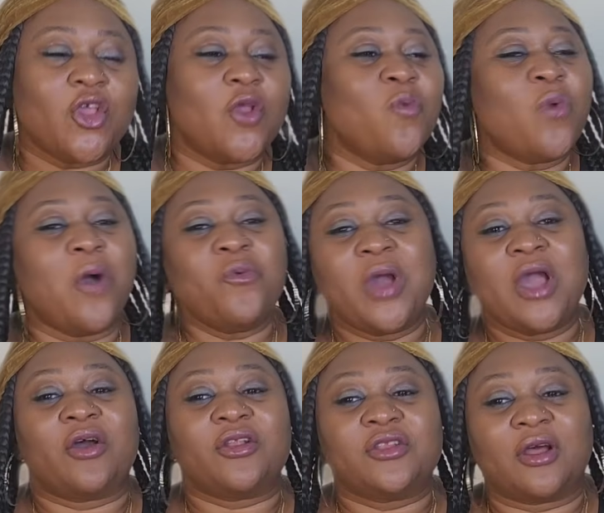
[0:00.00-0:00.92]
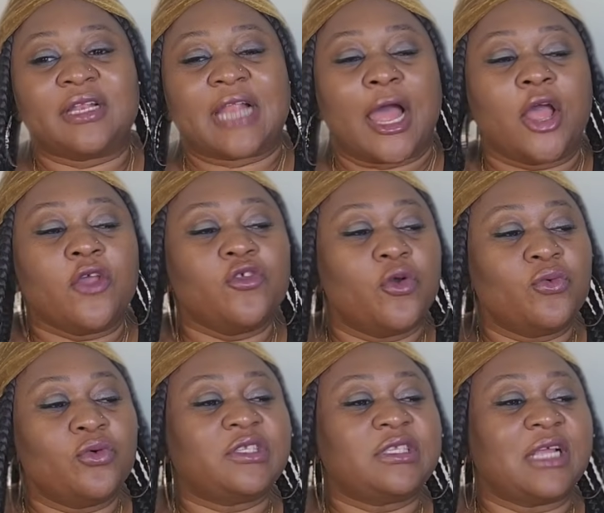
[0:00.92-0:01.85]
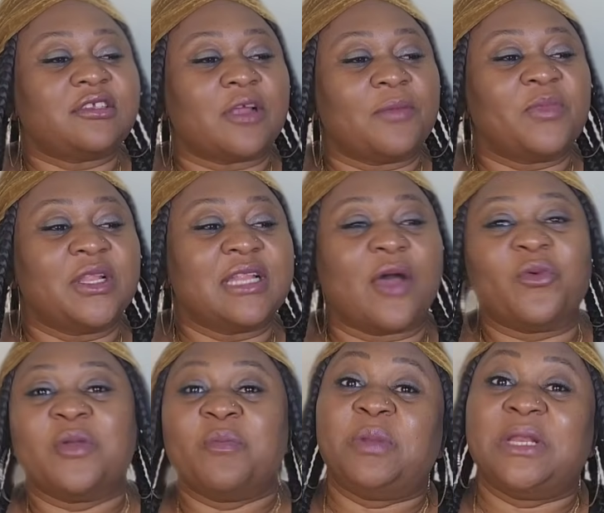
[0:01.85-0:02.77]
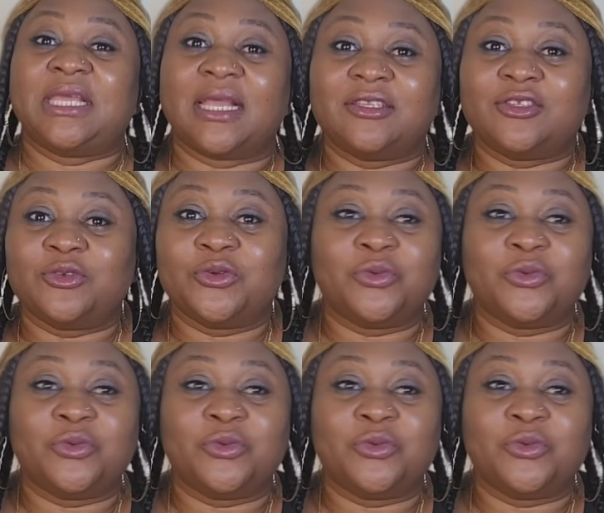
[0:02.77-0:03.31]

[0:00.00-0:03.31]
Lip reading: In one way or the other, you will say something that will implicate you.